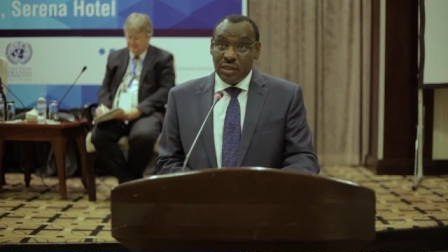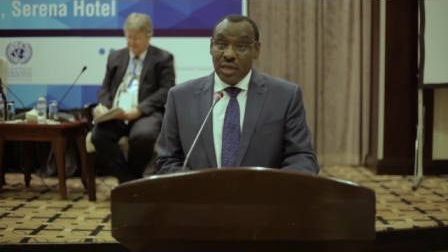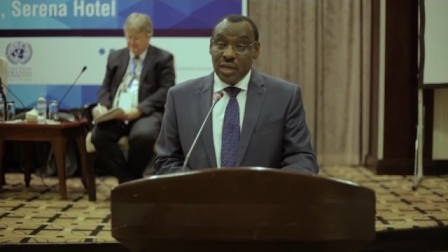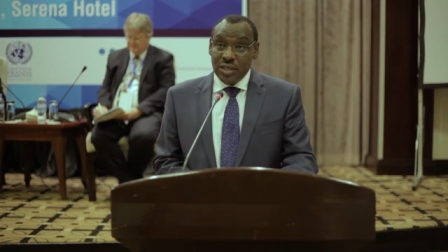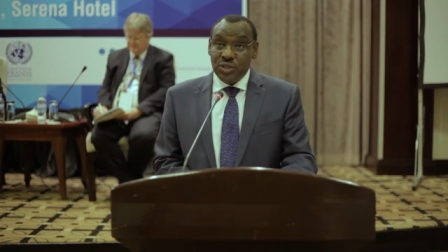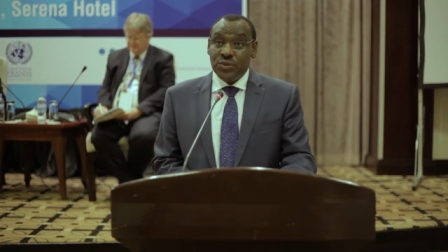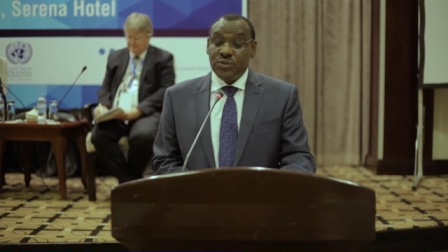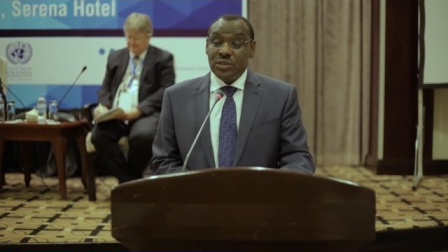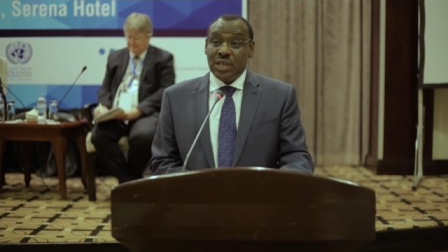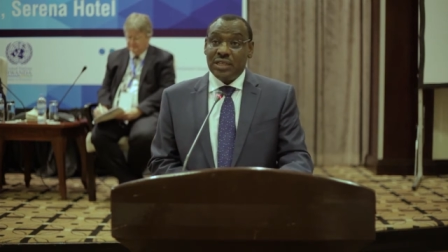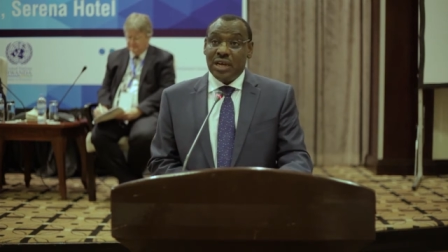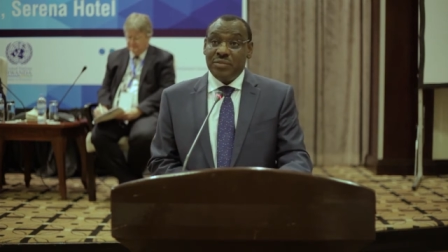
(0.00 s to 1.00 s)
There are
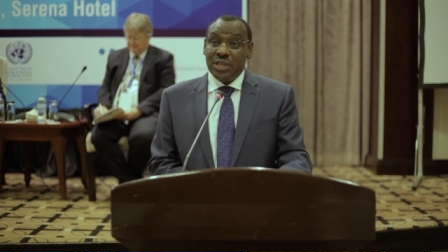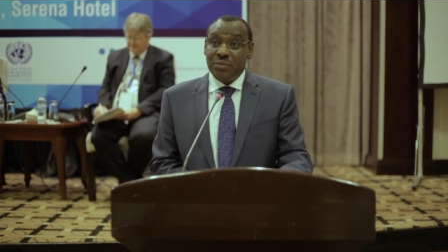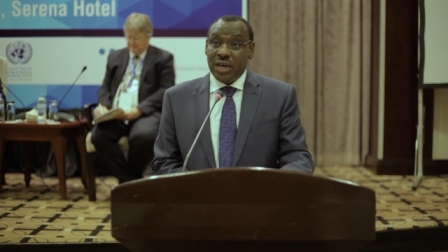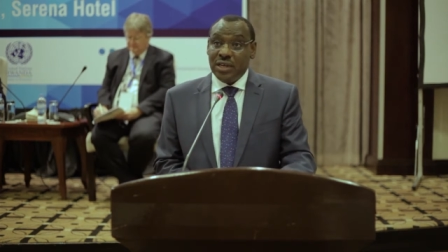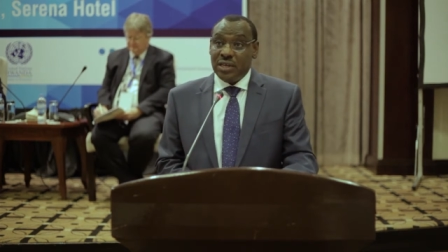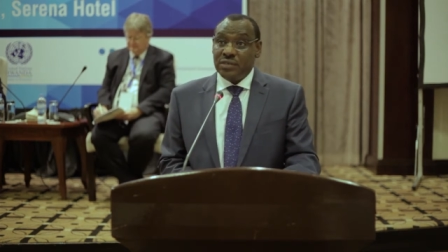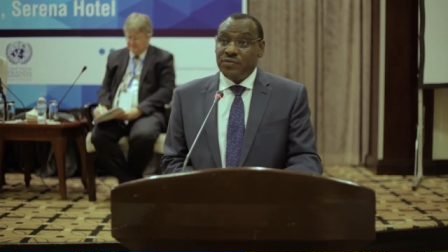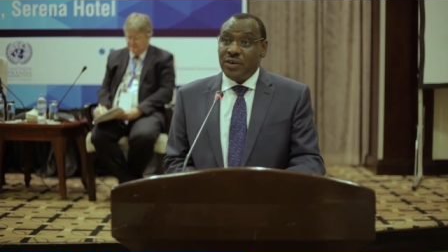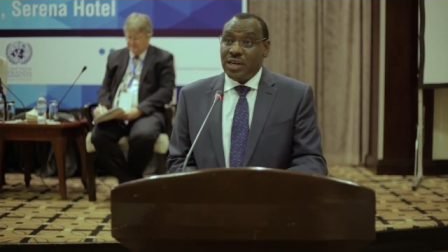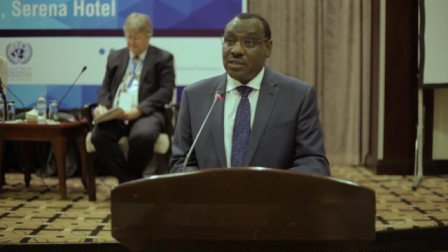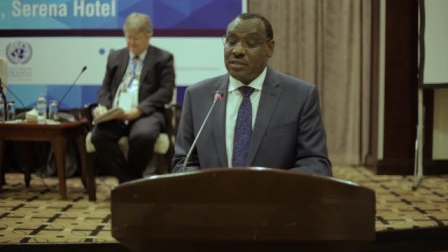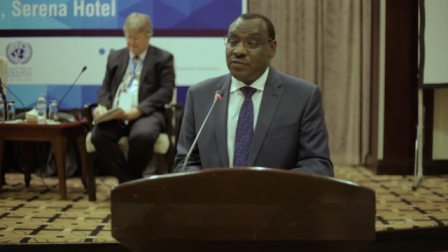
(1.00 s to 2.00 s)
issues that have been barriers
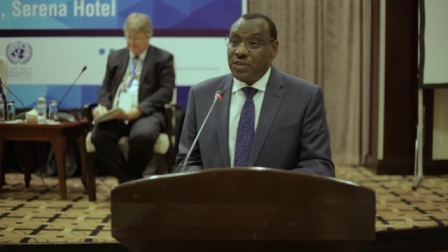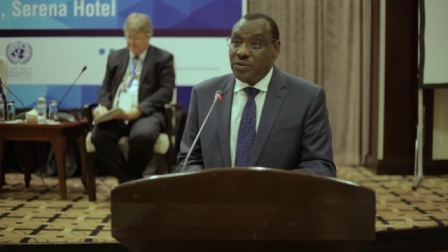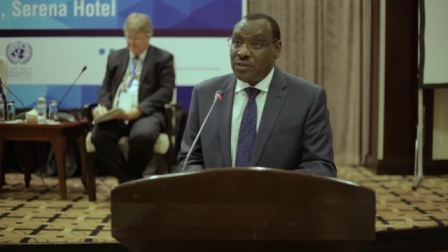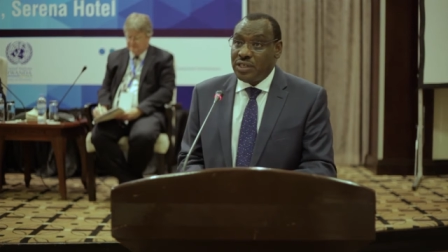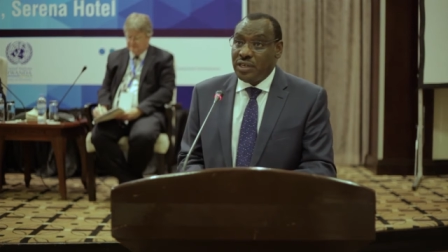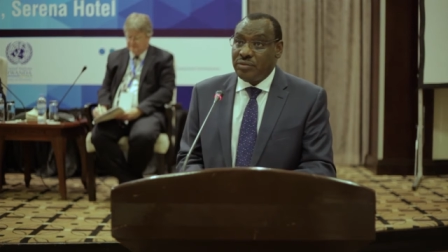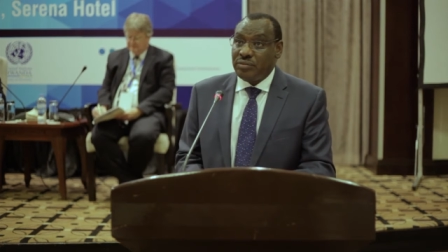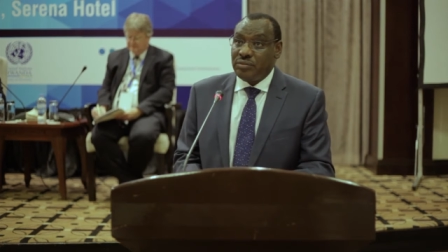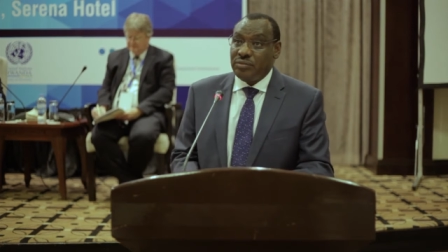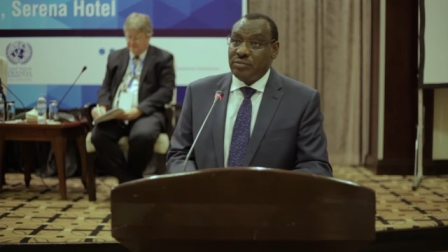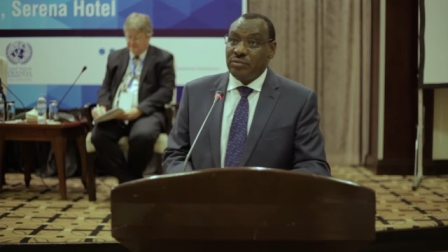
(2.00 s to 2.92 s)
for us for a long time.